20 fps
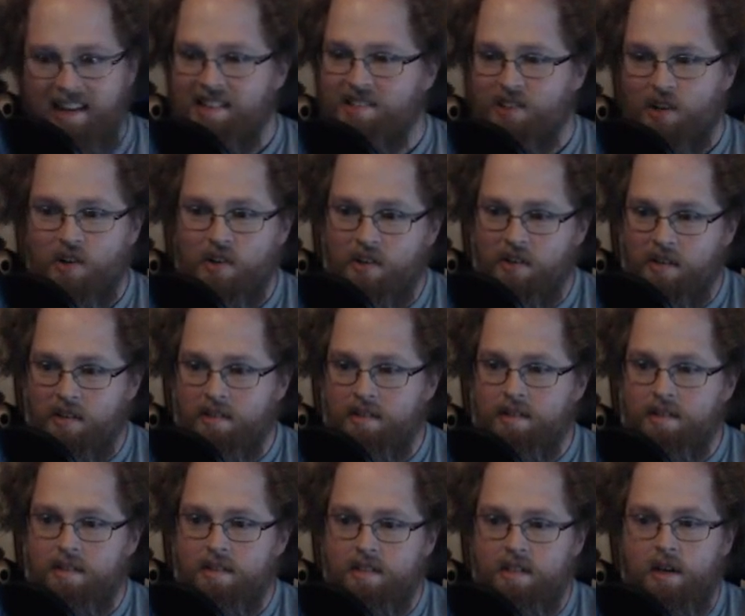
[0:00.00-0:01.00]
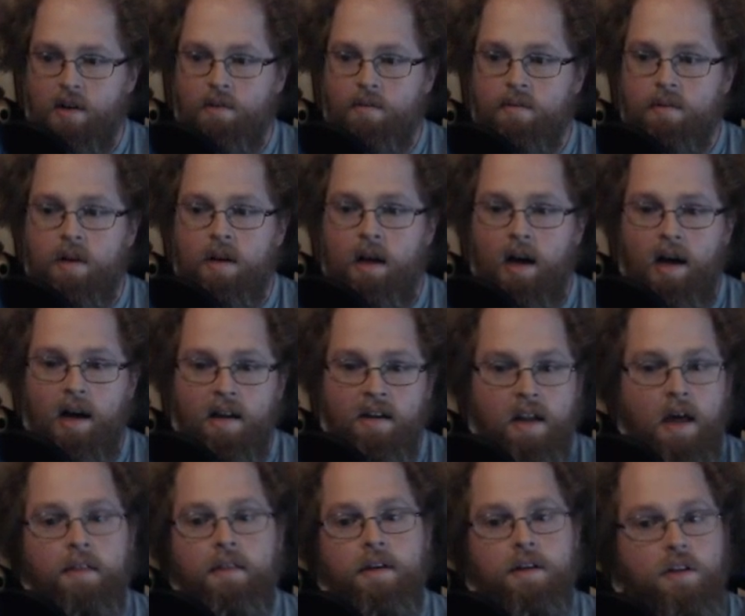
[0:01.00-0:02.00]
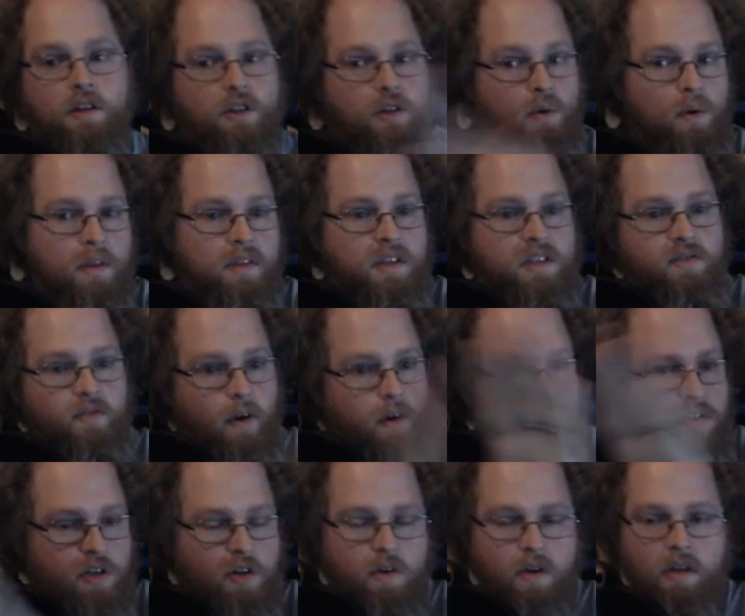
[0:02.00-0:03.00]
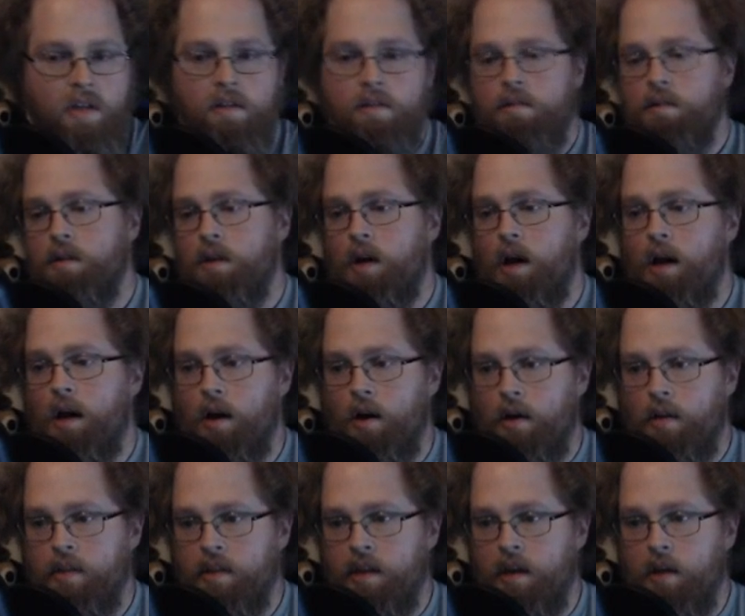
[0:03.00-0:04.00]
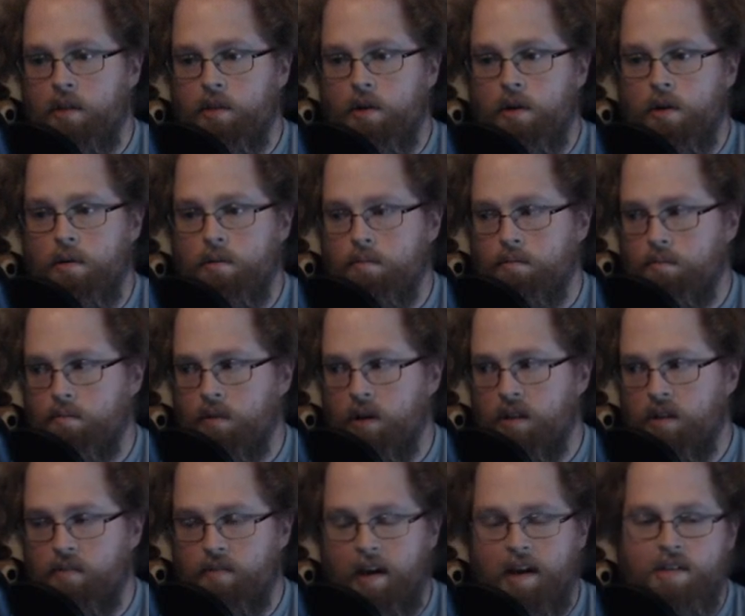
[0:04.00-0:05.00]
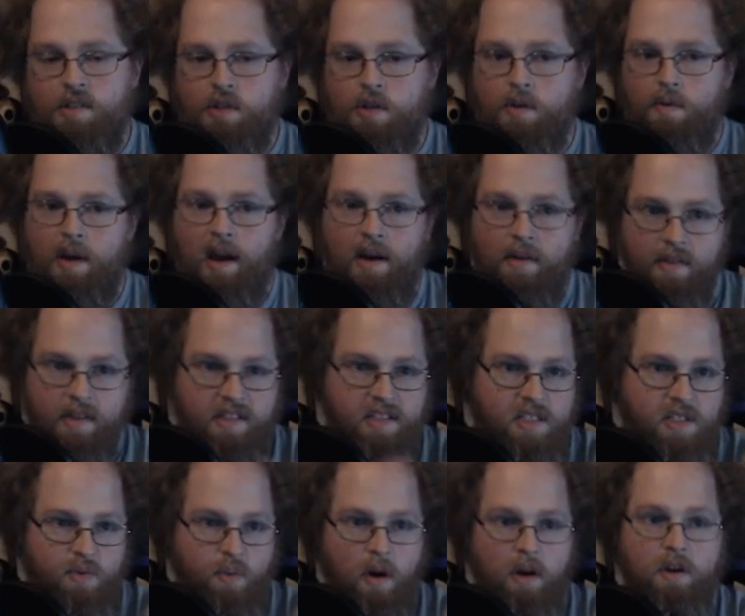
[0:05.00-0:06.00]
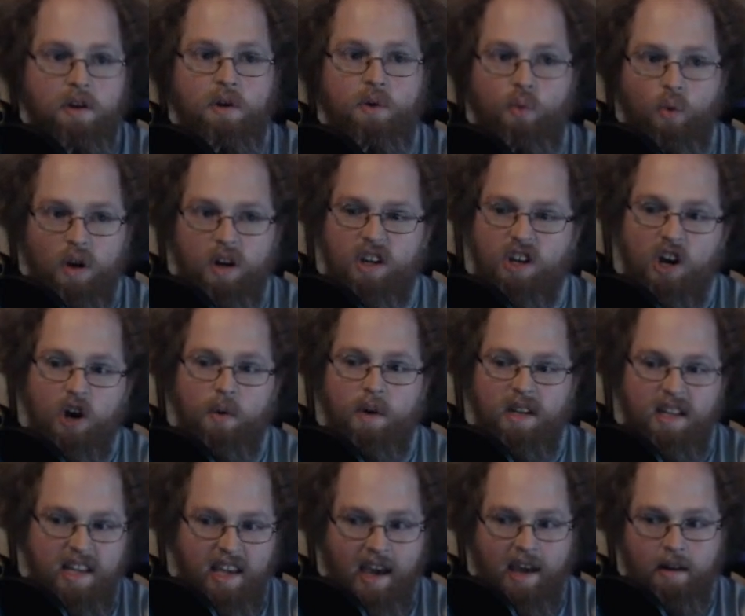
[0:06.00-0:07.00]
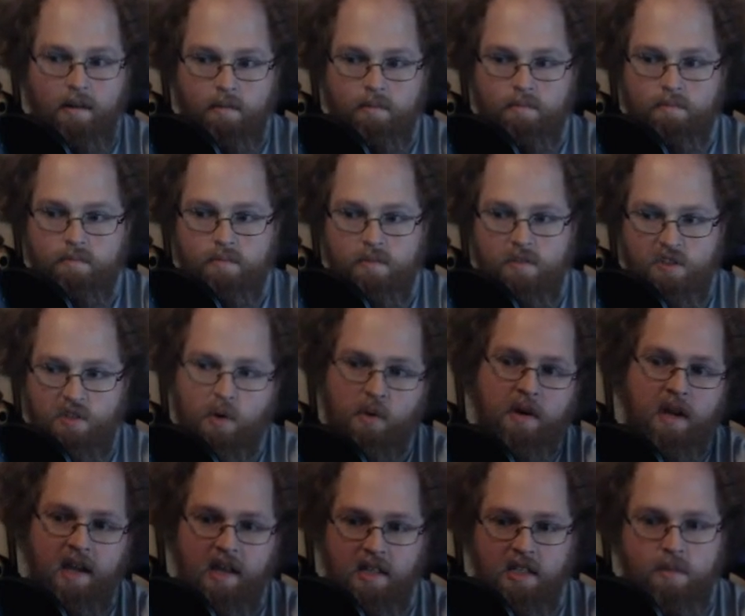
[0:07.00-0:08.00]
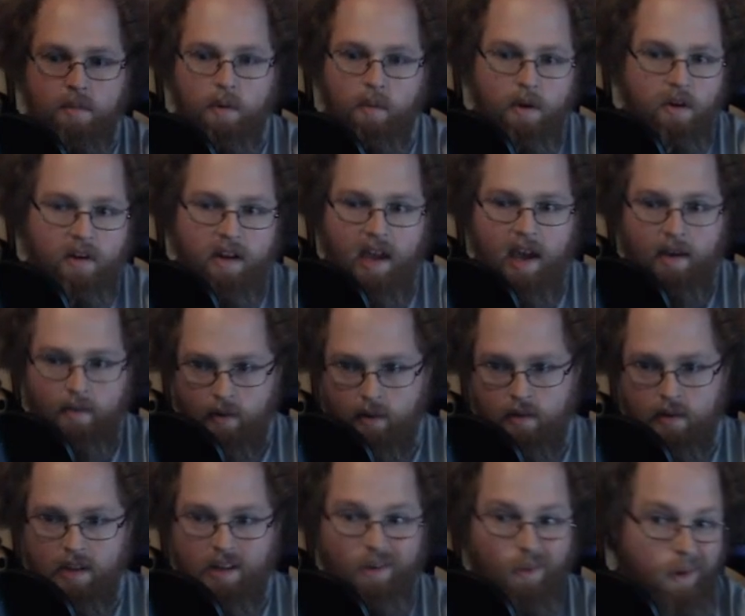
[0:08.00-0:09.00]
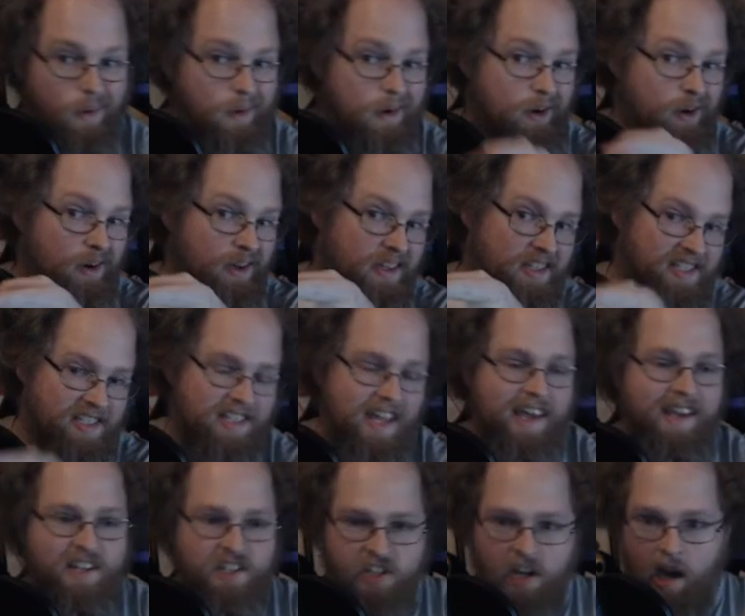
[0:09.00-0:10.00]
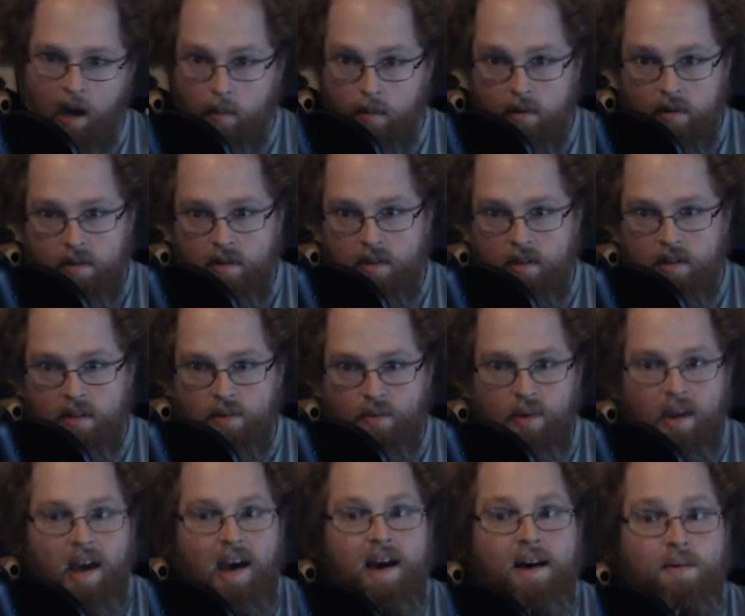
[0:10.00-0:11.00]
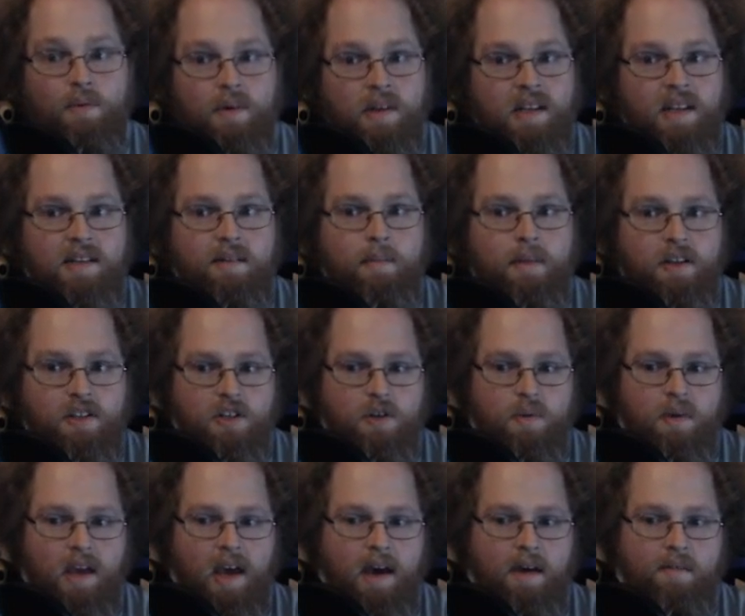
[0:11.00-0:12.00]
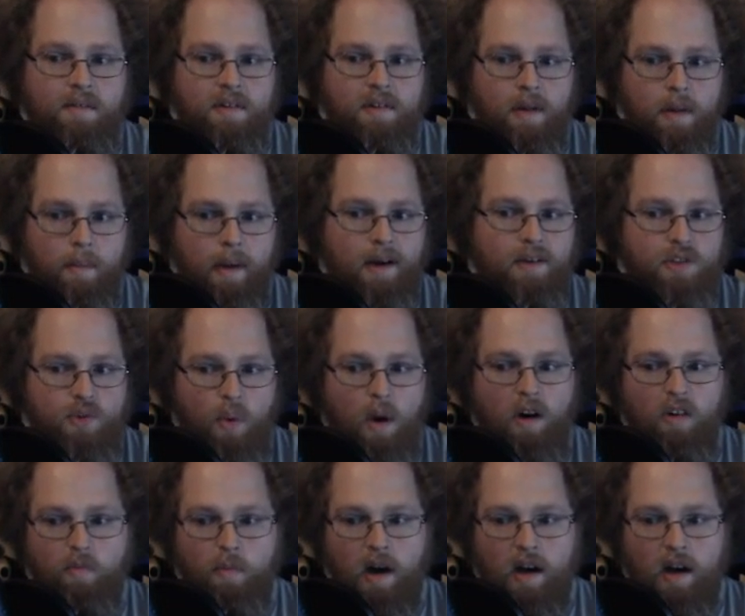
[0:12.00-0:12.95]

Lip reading: It's all good. So, nothing to do on this first screen. On the faster route, this is where you'd want to go and get stone hands, but we already have it. We want to go to the steak shop. We need to make sure we have about $12.